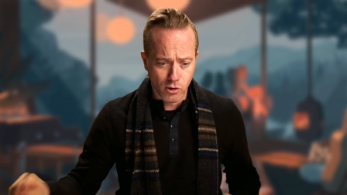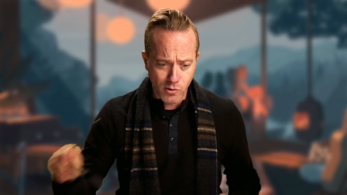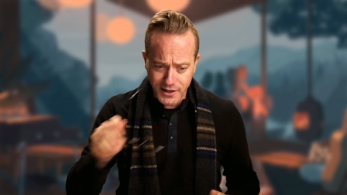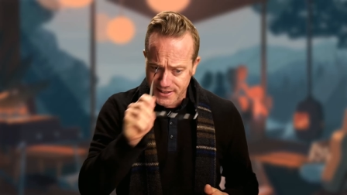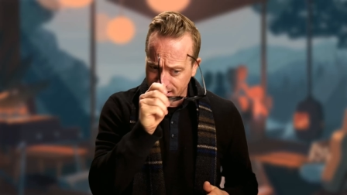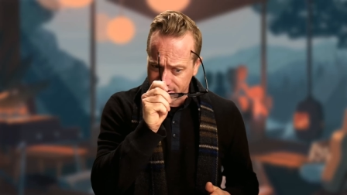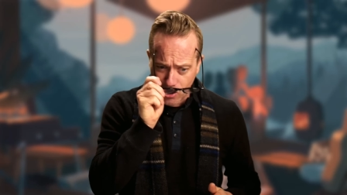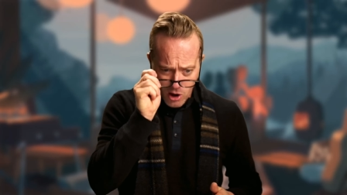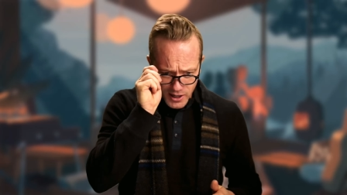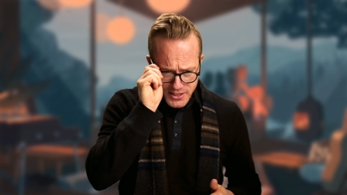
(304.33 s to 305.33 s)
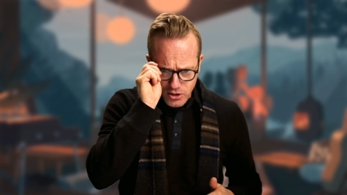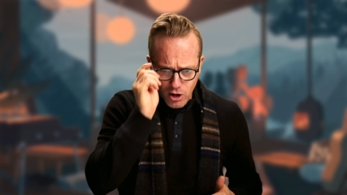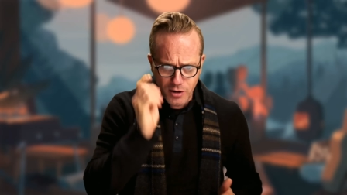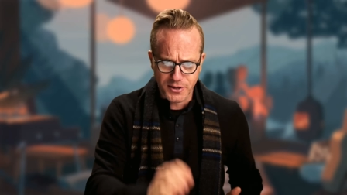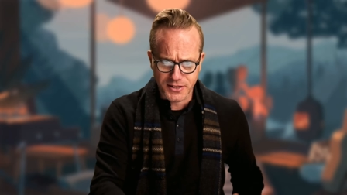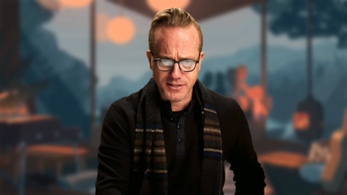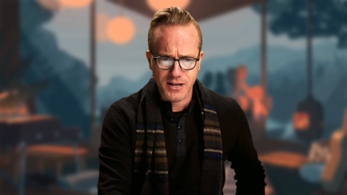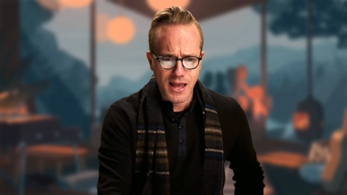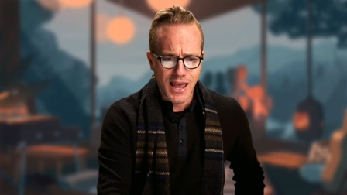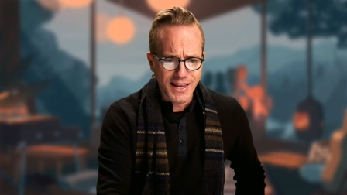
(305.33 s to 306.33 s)
right? Sexaholics Anonymous.
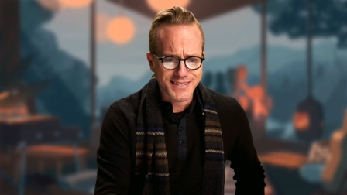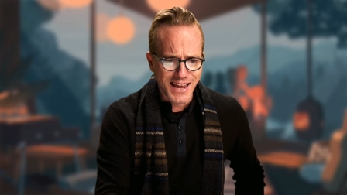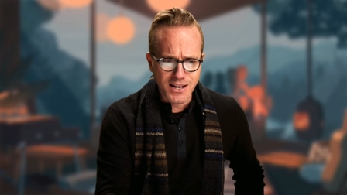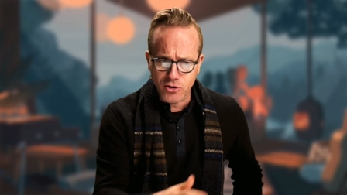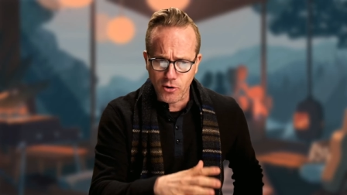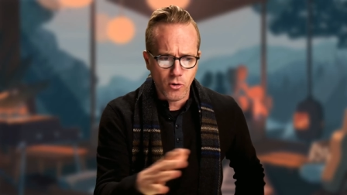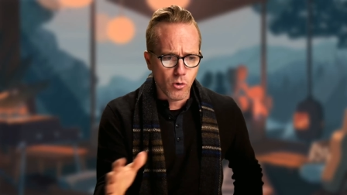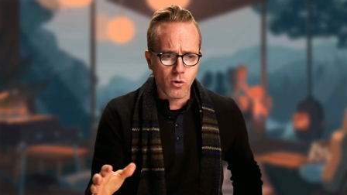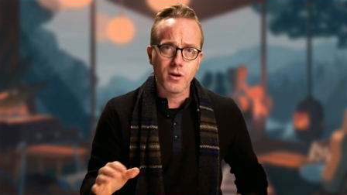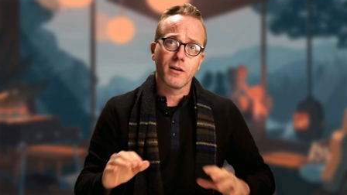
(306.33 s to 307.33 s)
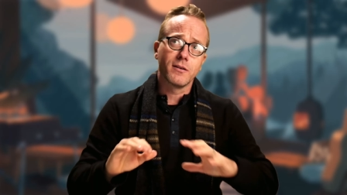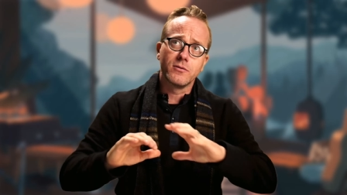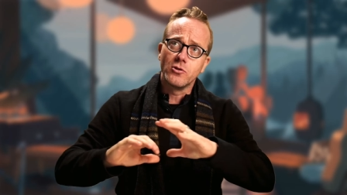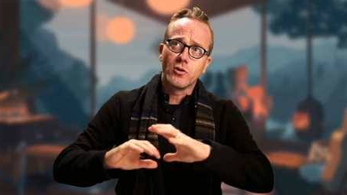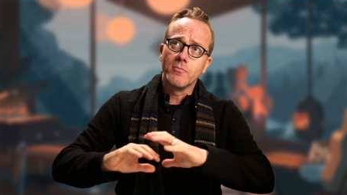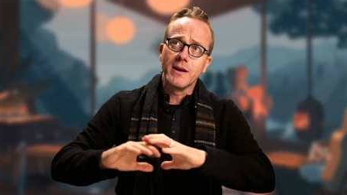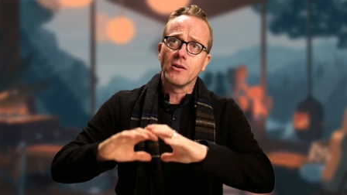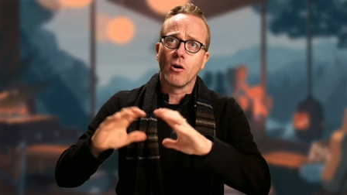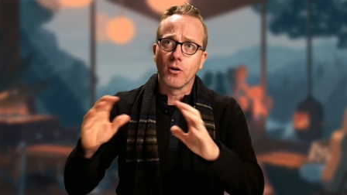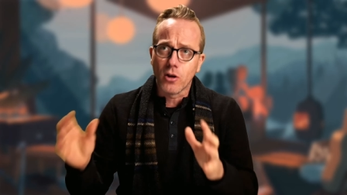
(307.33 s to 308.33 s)
SA.org, you can meet
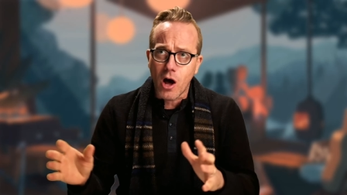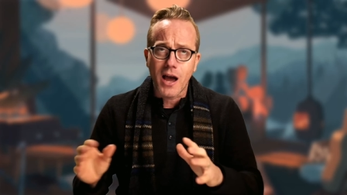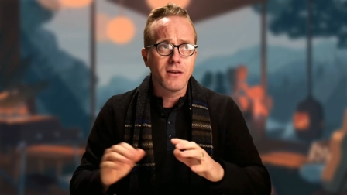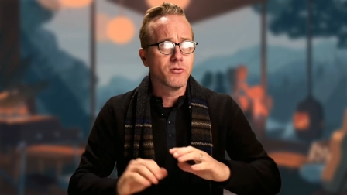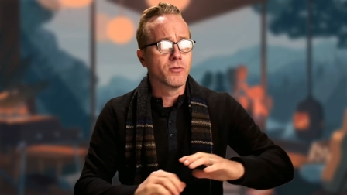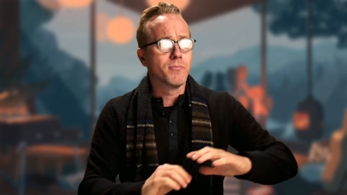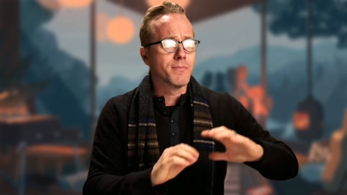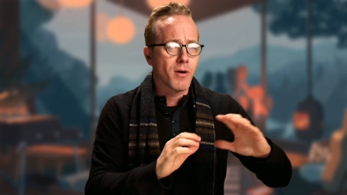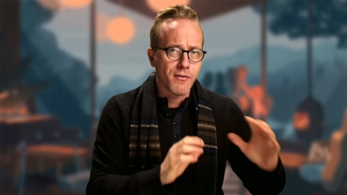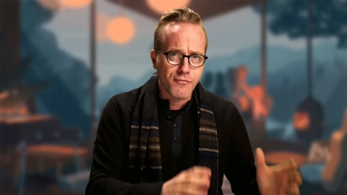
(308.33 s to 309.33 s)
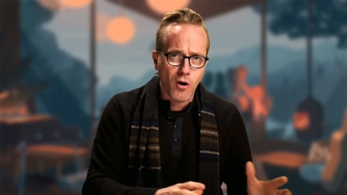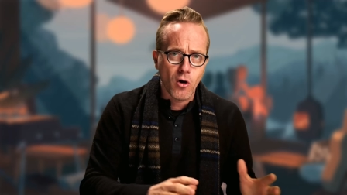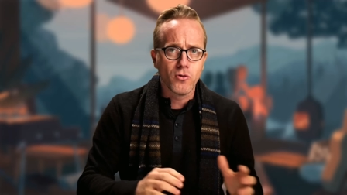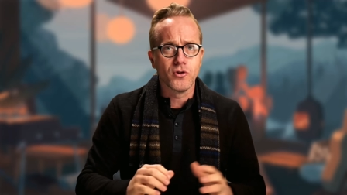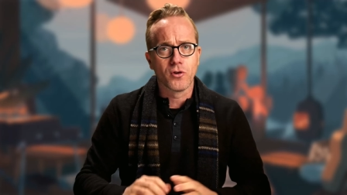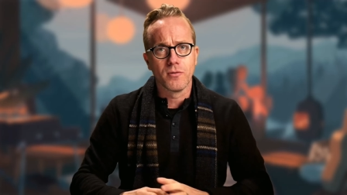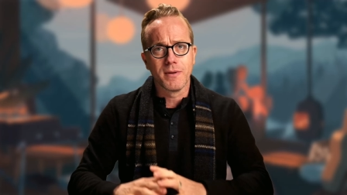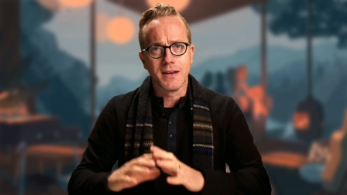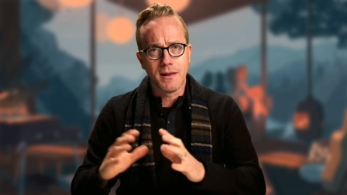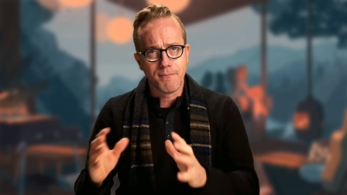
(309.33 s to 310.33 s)
online, you can meet by phone, you can
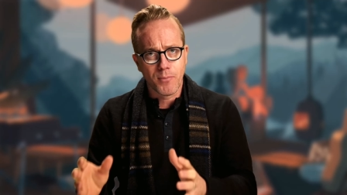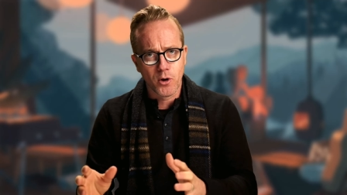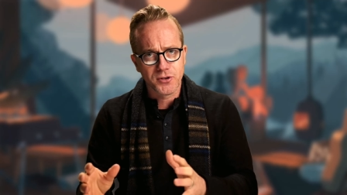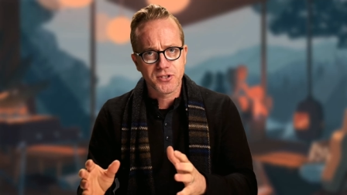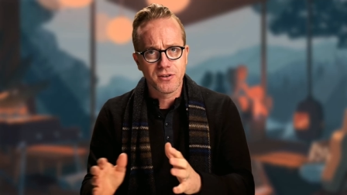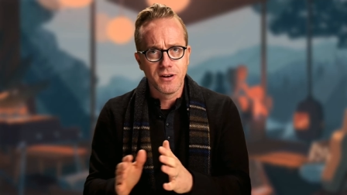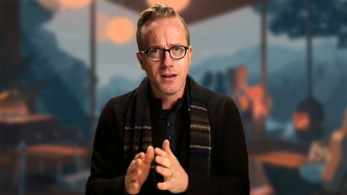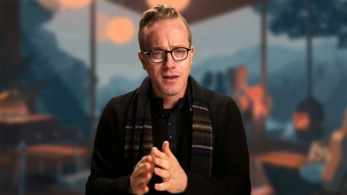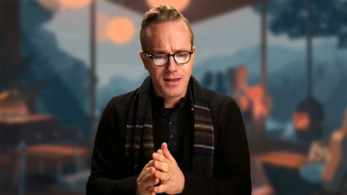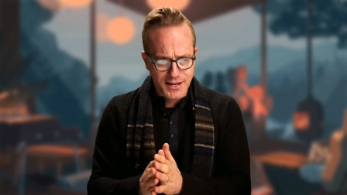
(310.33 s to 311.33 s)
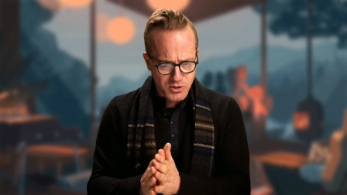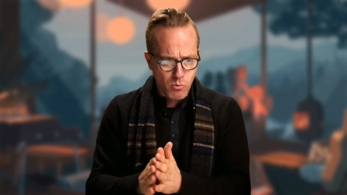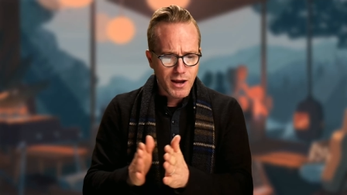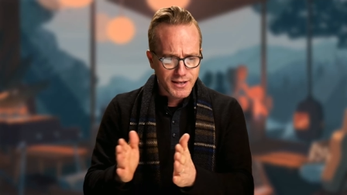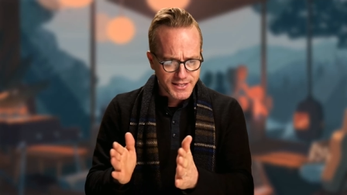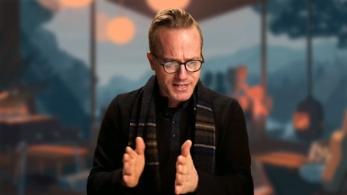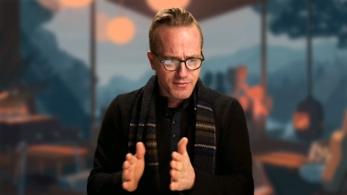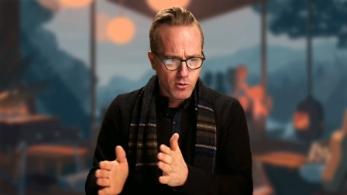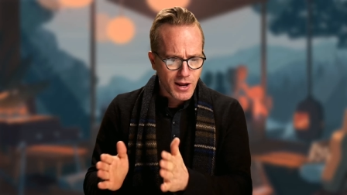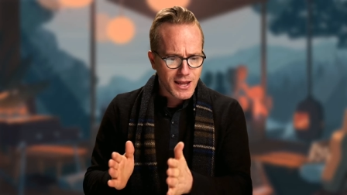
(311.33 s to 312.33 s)
meet in person. It has a way to see if
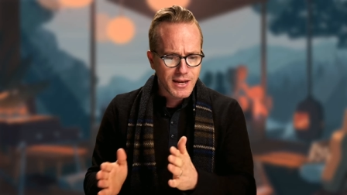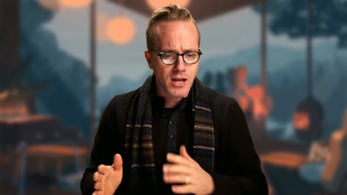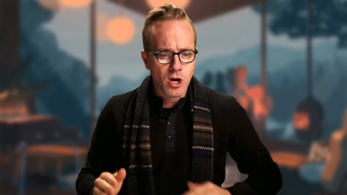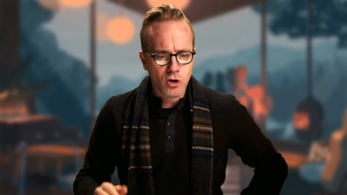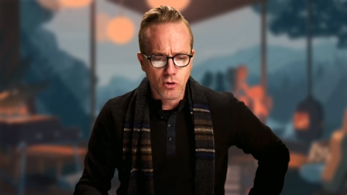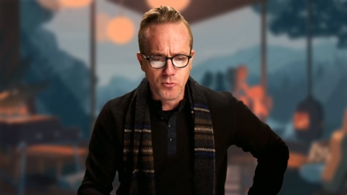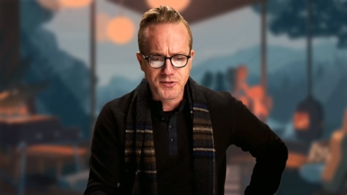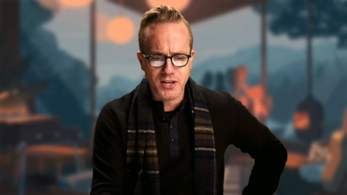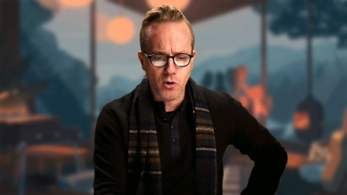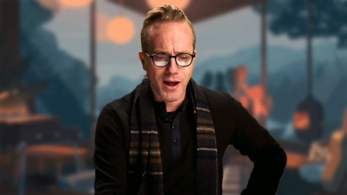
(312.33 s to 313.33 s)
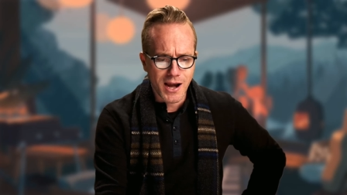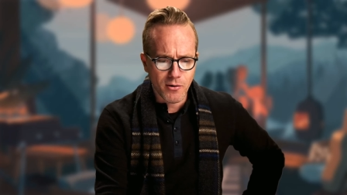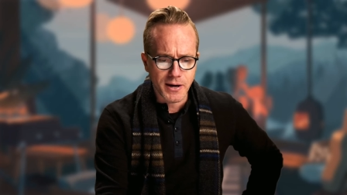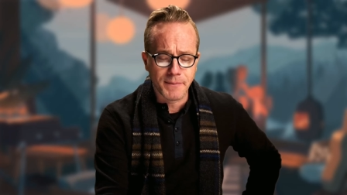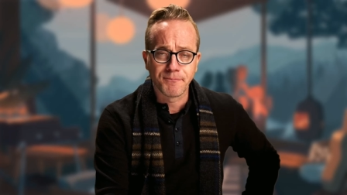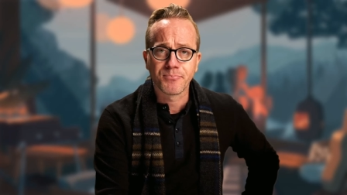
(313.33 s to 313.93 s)
there are any groups in your area